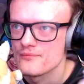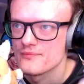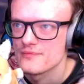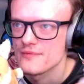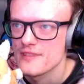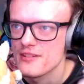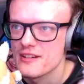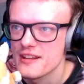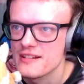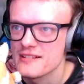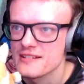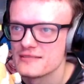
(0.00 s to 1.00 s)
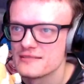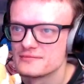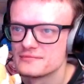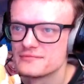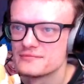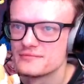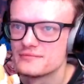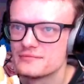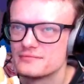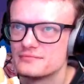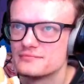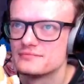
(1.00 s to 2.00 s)
You alright there, Lizzie?
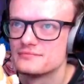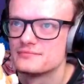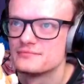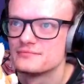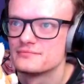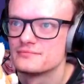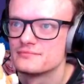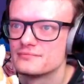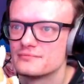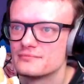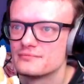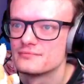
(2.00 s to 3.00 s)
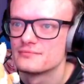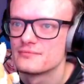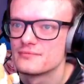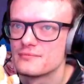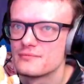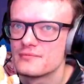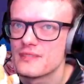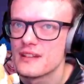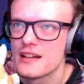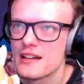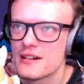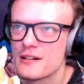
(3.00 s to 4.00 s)
Oh, uh, yeah.
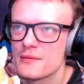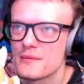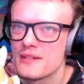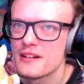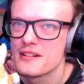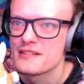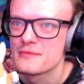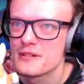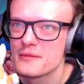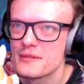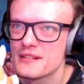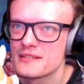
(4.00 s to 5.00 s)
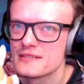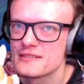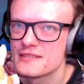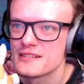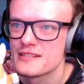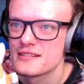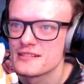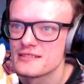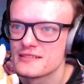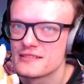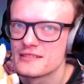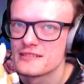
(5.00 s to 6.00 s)
Yeah, we're losing, by the way. Just let you know.
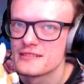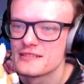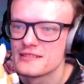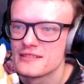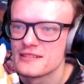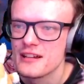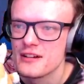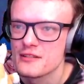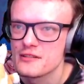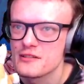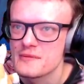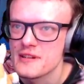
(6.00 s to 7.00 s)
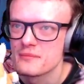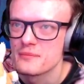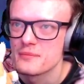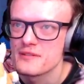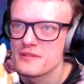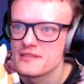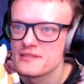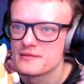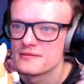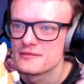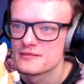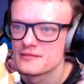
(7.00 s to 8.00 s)
They got 100% boost.
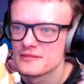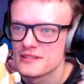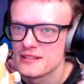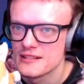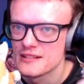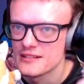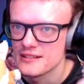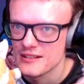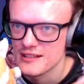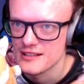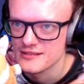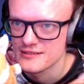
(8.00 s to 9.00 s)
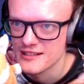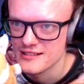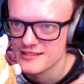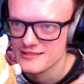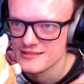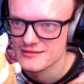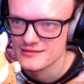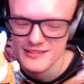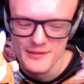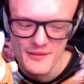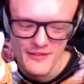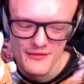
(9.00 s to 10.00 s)
Ah, uh, nuts. I
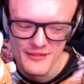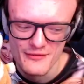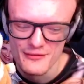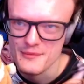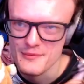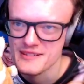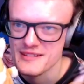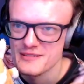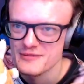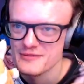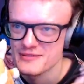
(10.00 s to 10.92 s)
can't believe I flip-flop myself.